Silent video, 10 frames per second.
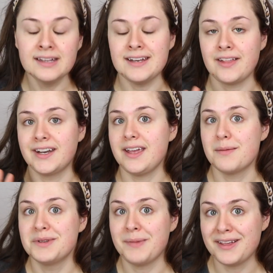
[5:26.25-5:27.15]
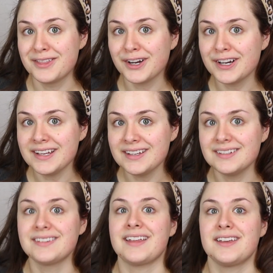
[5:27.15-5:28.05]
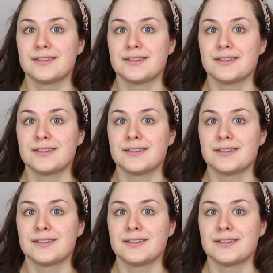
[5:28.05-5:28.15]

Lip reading: Now that I am in my 30s, I think